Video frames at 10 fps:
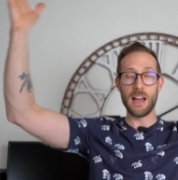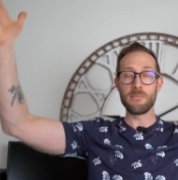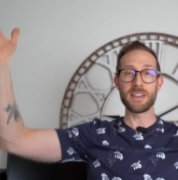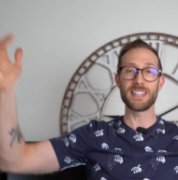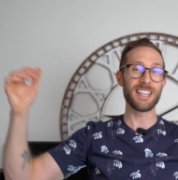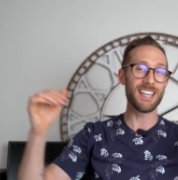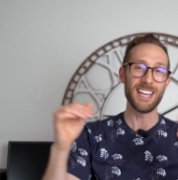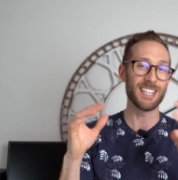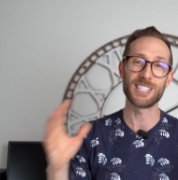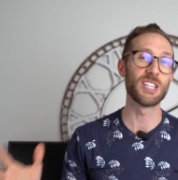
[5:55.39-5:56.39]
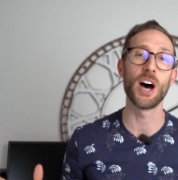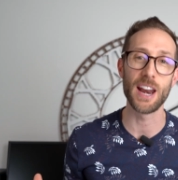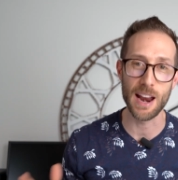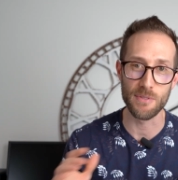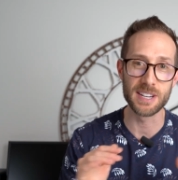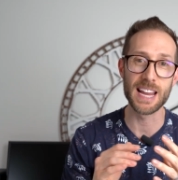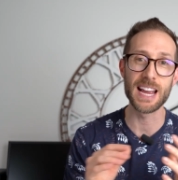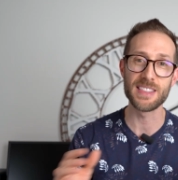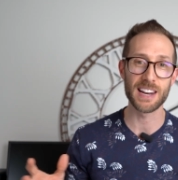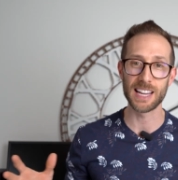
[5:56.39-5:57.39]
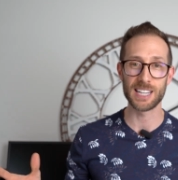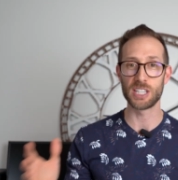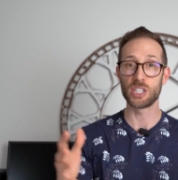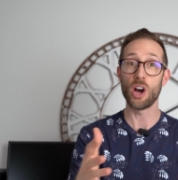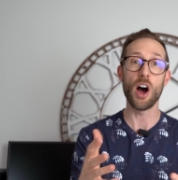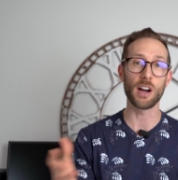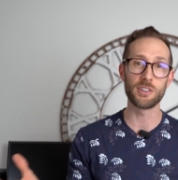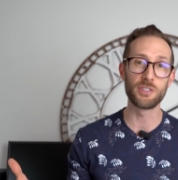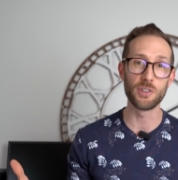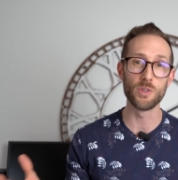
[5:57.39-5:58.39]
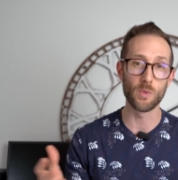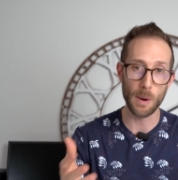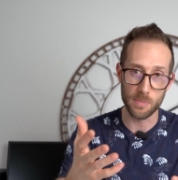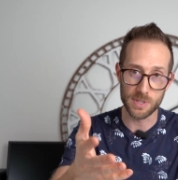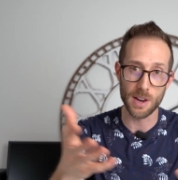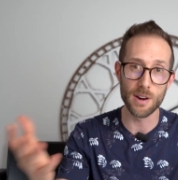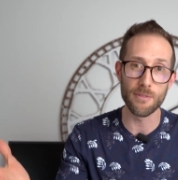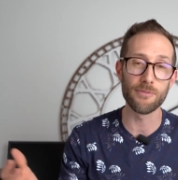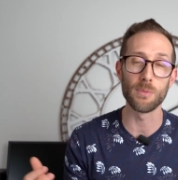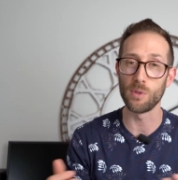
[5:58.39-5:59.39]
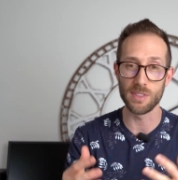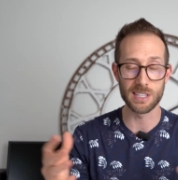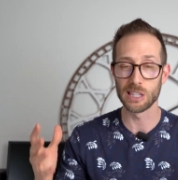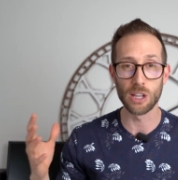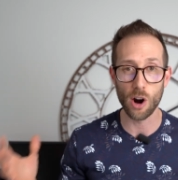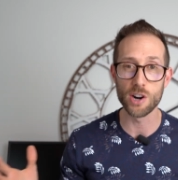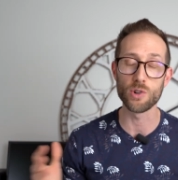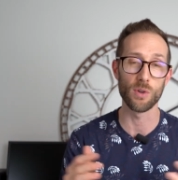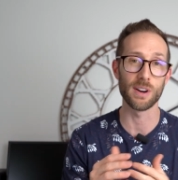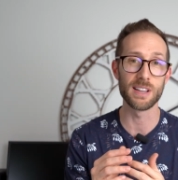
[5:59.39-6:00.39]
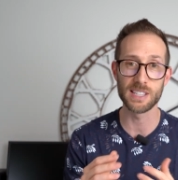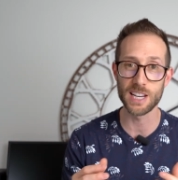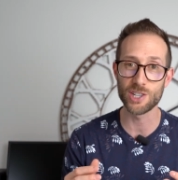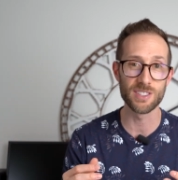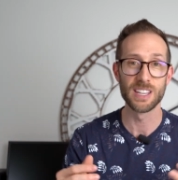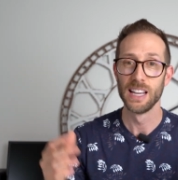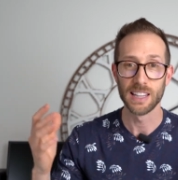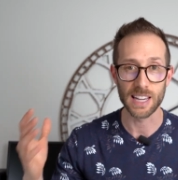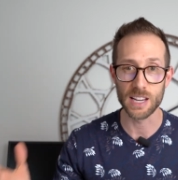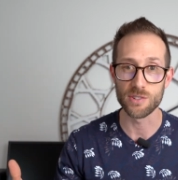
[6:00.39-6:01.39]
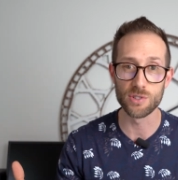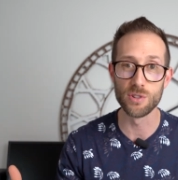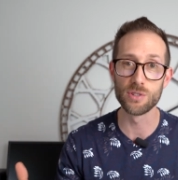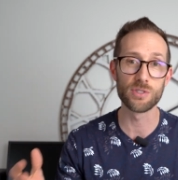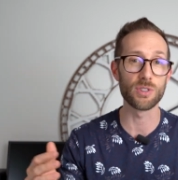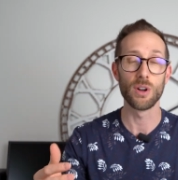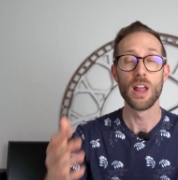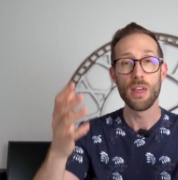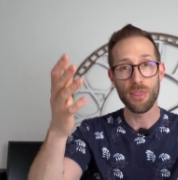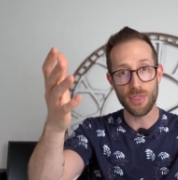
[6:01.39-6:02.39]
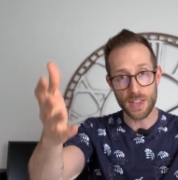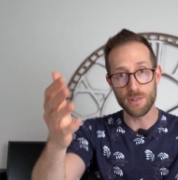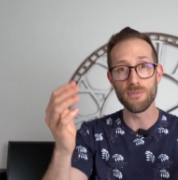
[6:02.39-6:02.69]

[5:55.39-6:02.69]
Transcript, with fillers: I mean, it's not every day that I get to talk to a representative from one of these large organizations like ASUS, so thank you